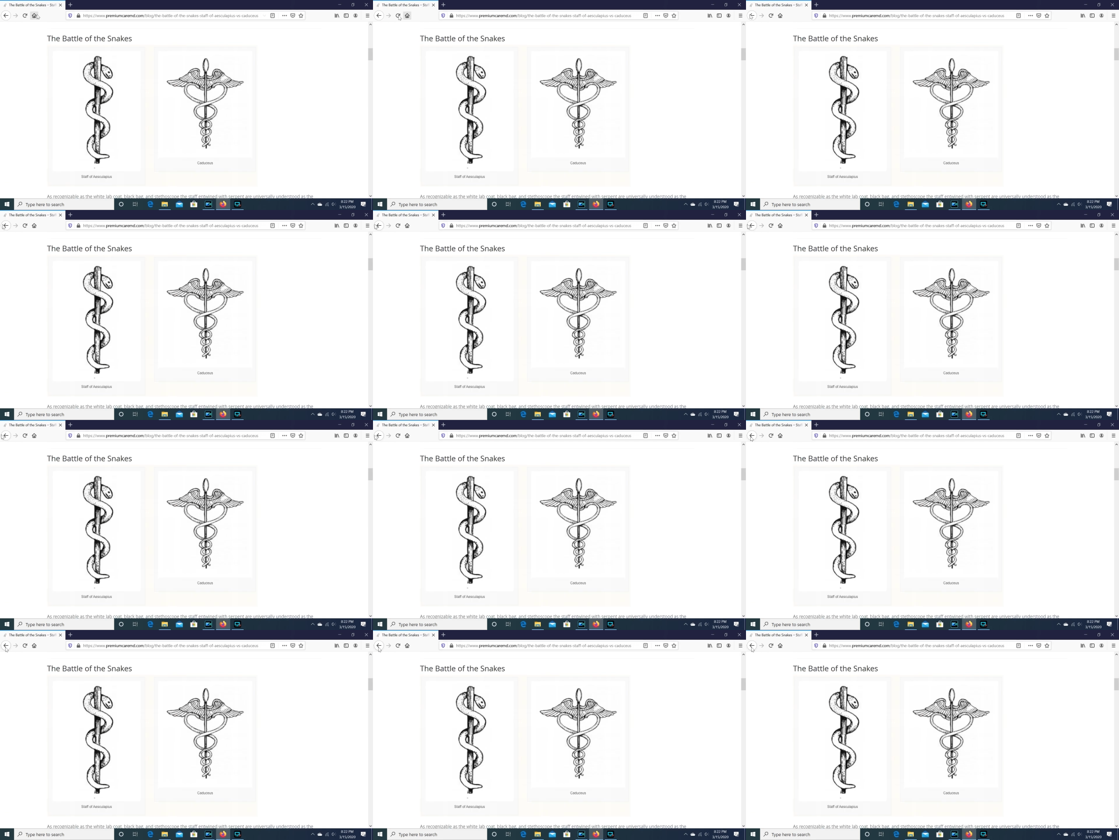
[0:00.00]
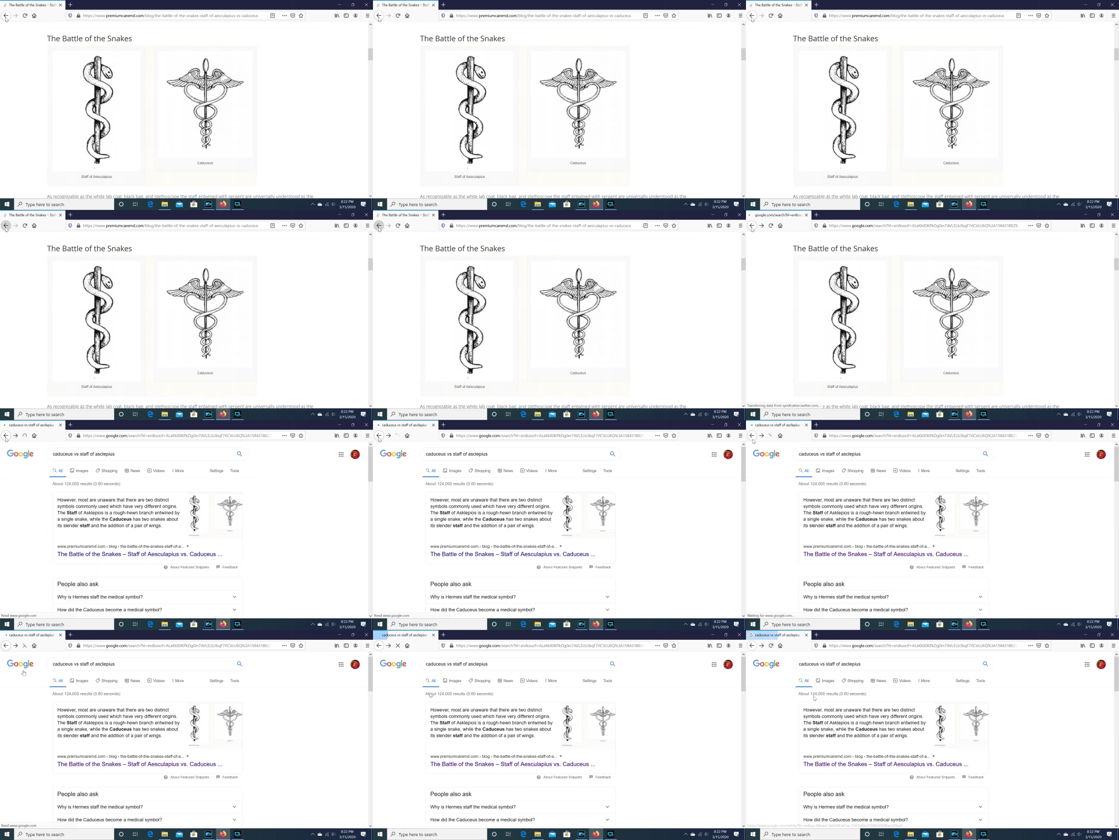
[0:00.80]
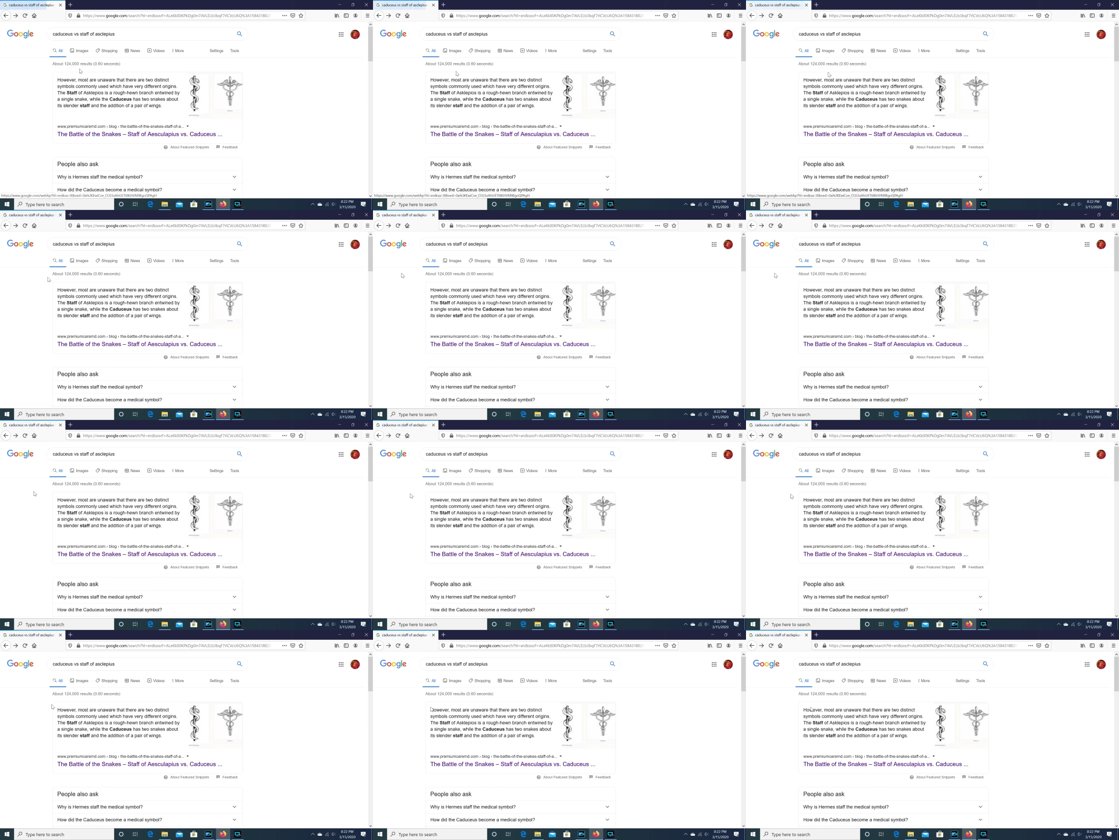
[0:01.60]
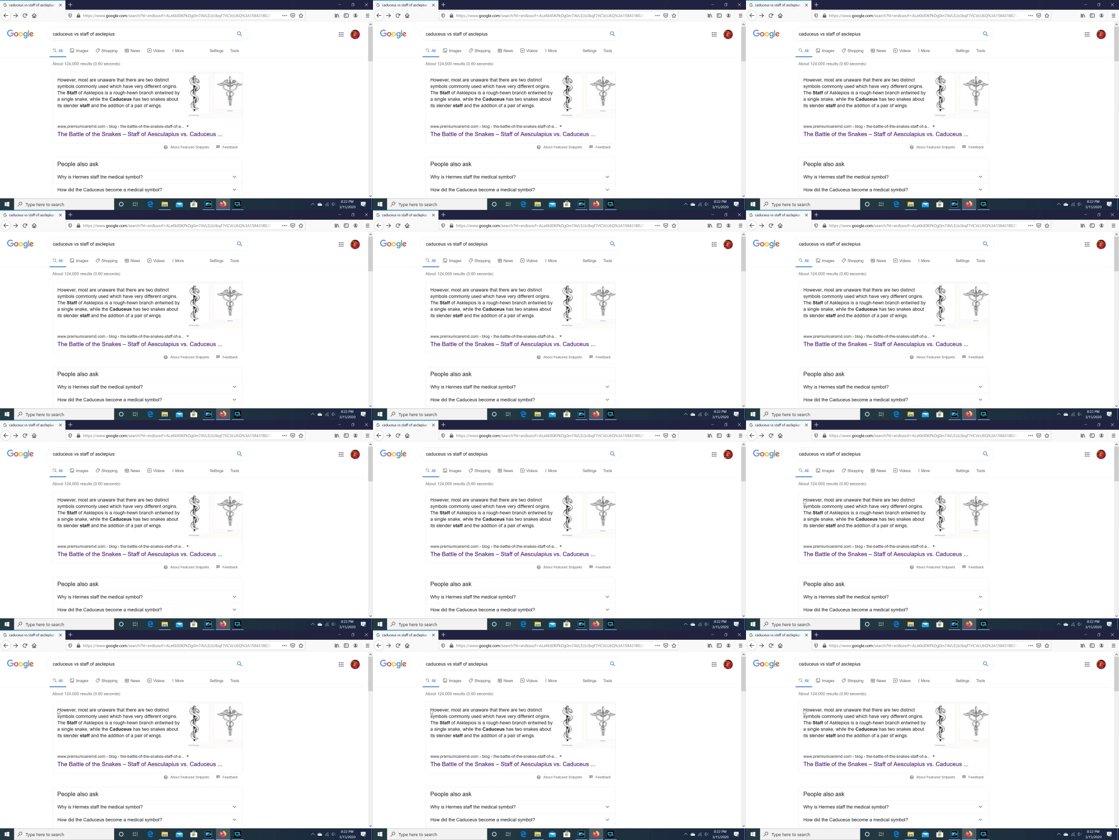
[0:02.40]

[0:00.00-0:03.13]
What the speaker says: (no speaker visible)